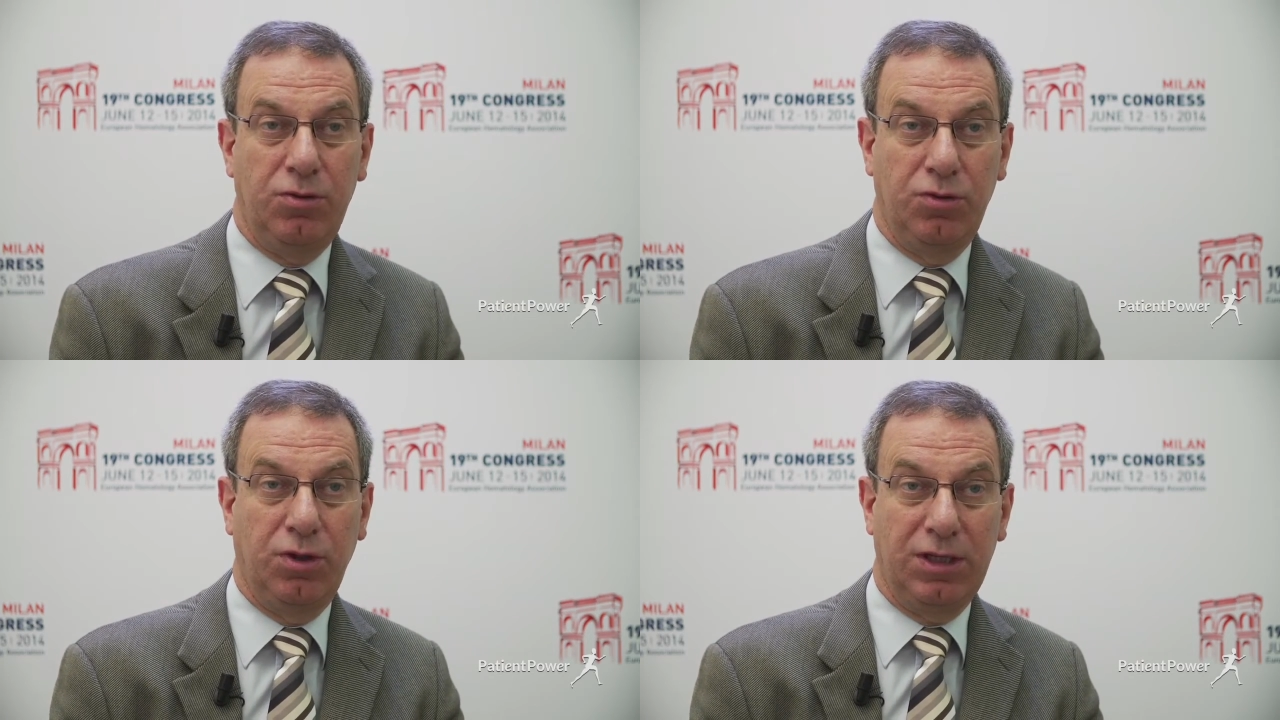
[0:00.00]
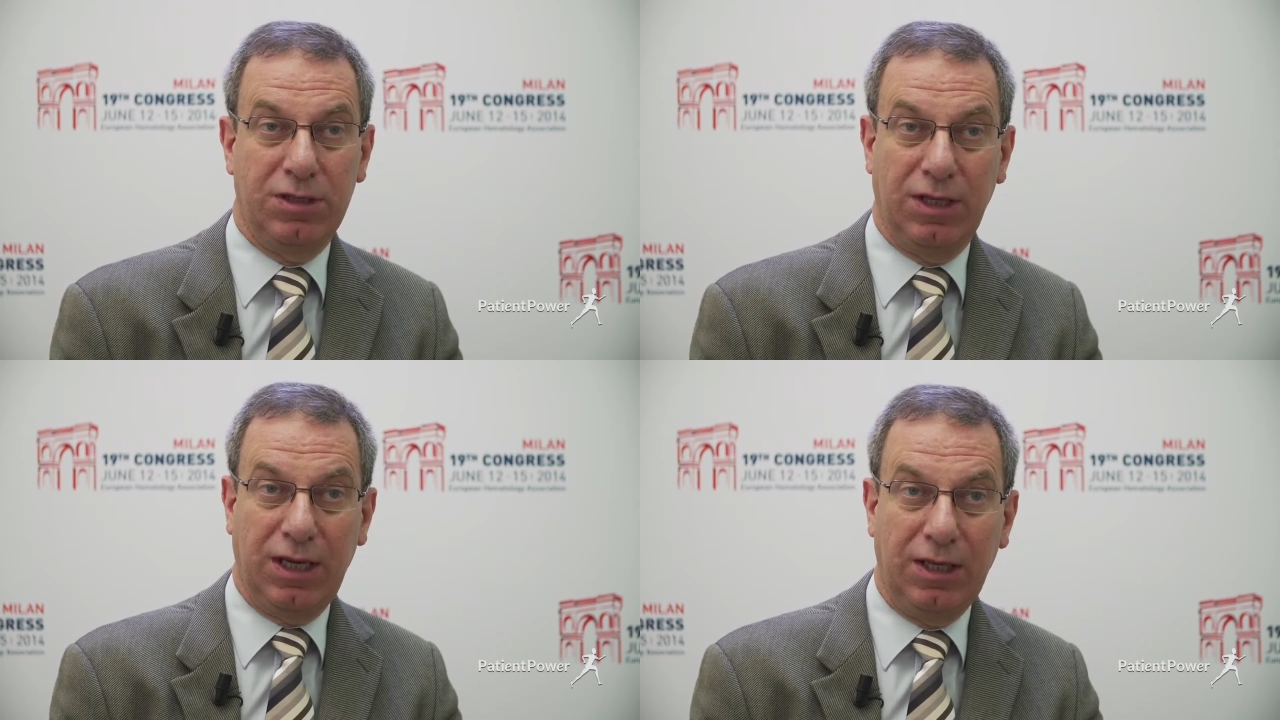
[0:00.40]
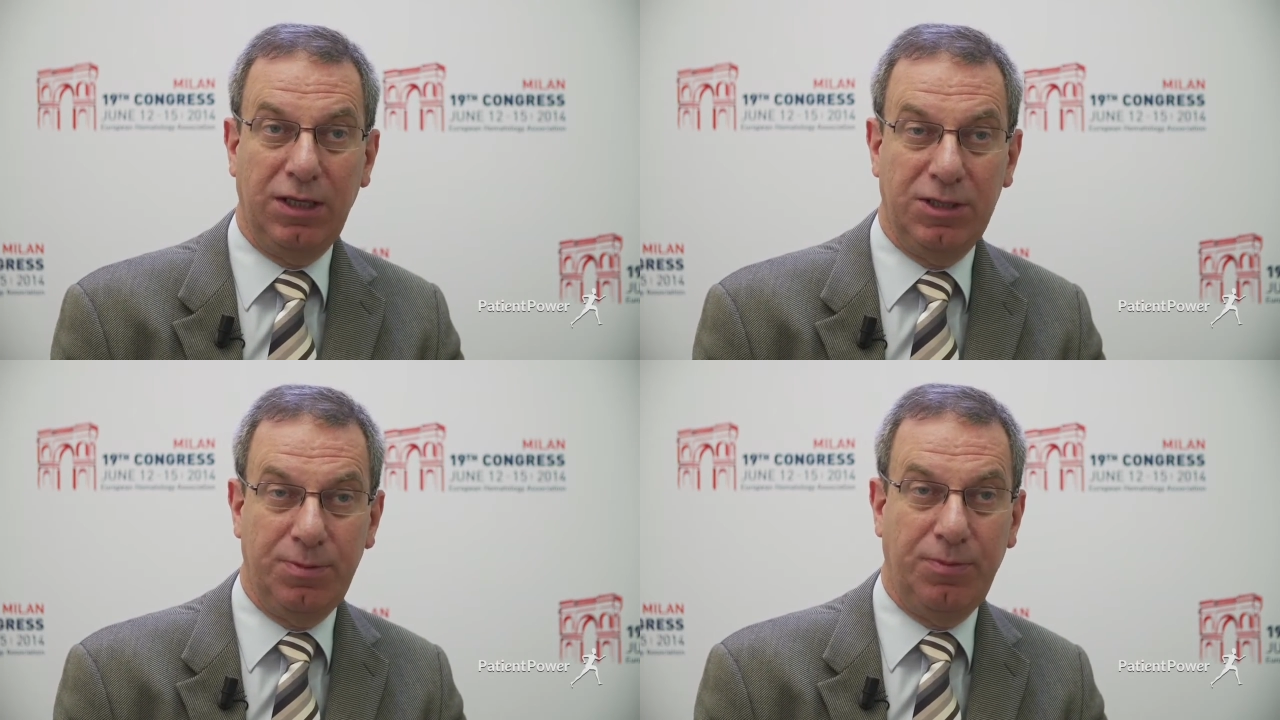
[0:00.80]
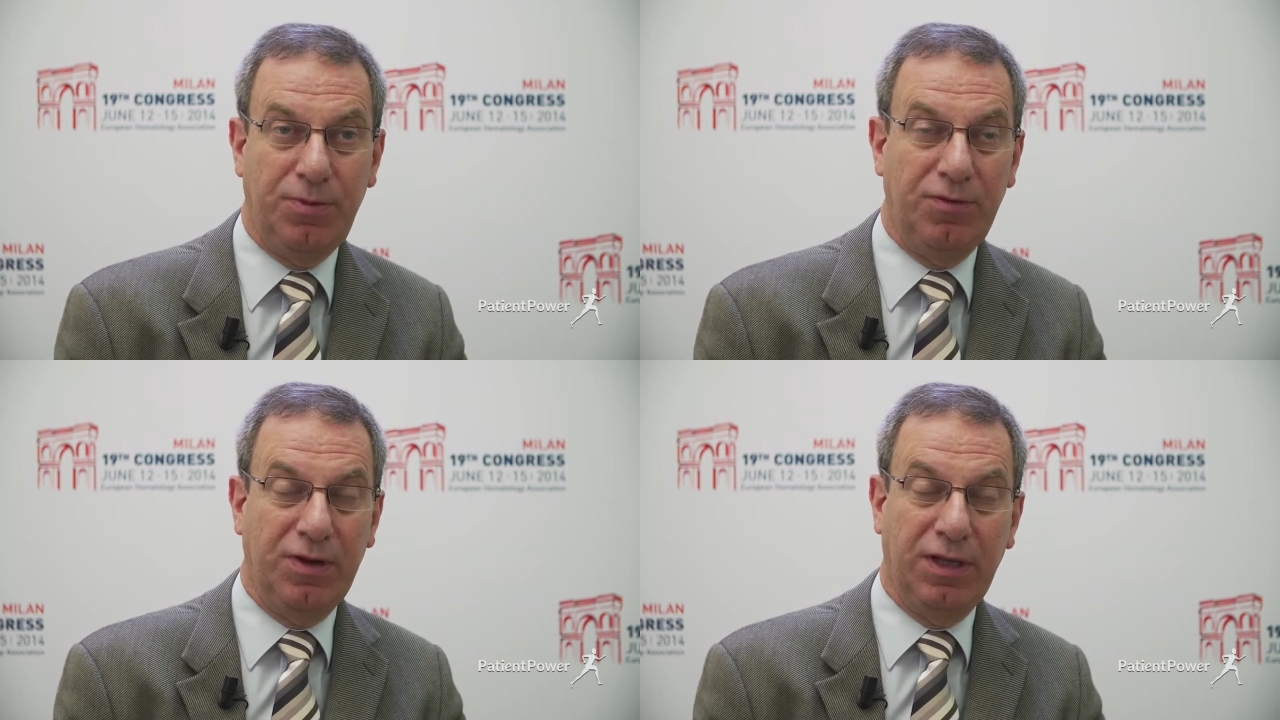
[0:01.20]
drug is likely to be
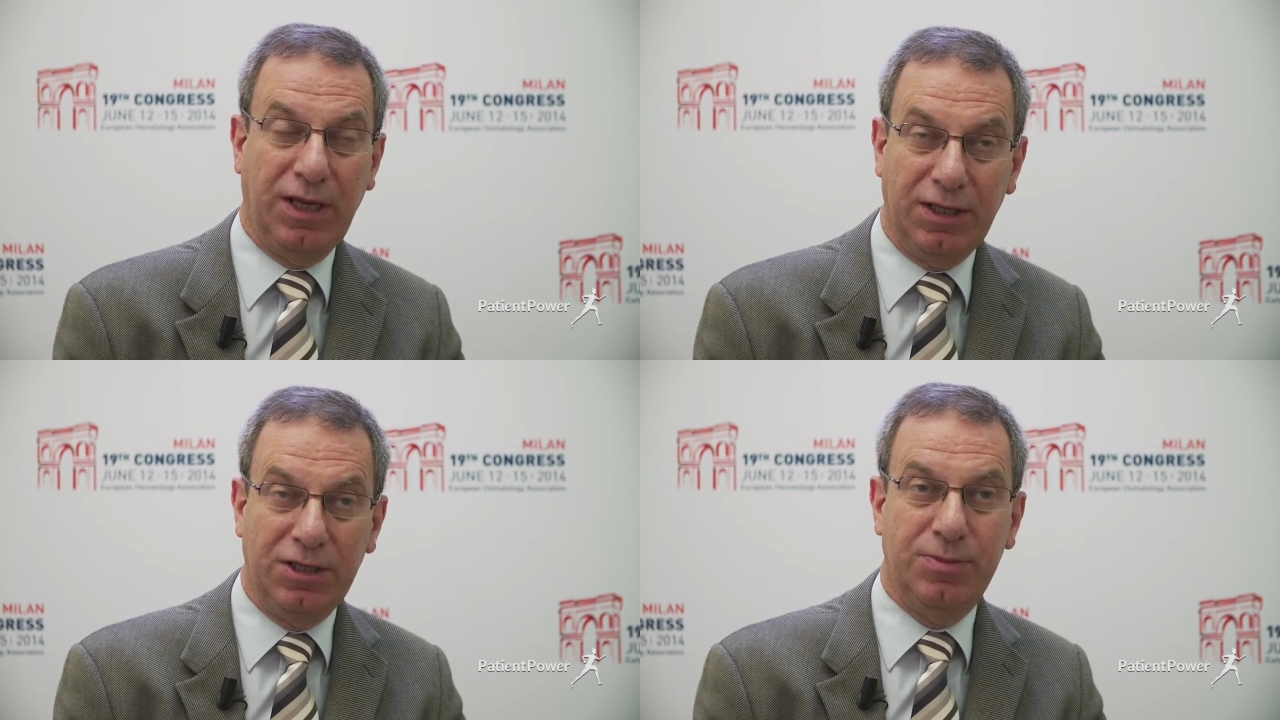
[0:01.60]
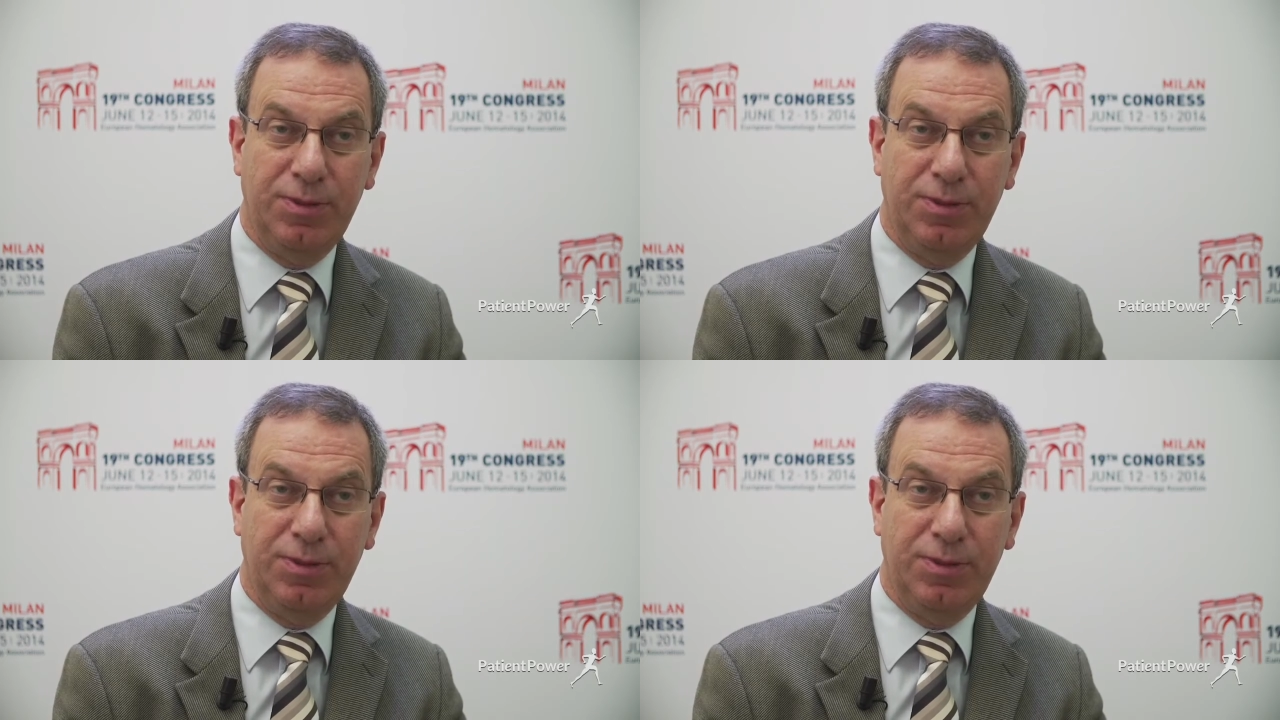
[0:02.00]
approved and likely to